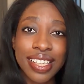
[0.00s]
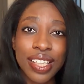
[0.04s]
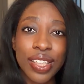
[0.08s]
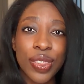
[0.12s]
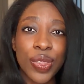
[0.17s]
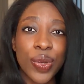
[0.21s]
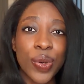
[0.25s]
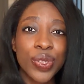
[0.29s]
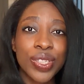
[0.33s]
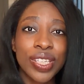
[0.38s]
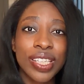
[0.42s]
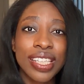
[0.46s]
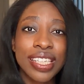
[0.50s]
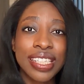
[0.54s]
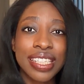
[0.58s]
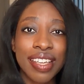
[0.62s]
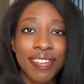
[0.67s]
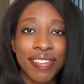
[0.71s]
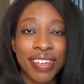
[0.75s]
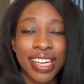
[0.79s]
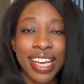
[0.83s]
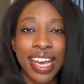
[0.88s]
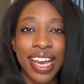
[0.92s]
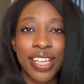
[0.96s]
Those are the
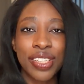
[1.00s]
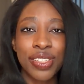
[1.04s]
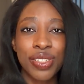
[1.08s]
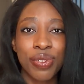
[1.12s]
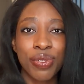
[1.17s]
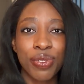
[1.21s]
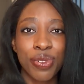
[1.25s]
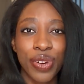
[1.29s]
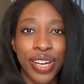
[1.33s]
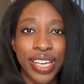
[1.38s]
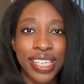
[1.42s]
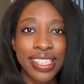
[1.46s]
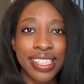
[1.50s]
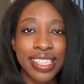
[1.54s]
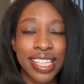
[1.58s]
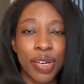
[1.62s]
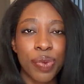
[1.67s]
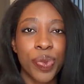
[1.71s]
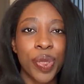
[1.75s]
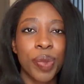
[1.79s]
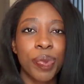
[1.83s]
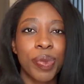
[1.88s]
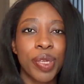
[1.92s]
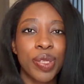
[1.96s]
7 kinds of rest that
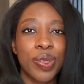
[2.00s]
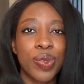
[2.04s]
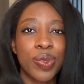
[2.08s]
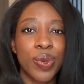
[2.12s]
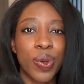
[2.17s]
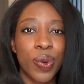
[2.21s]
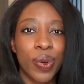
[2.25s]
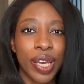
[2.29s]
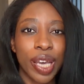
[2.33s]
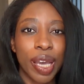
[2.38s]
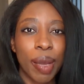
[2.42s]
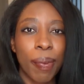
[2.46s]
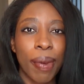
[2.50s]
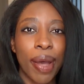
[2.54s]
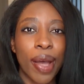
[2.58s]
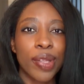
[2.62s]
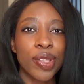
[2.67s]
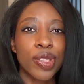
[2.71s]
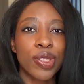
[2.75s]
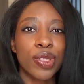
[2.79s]
we'll be talking about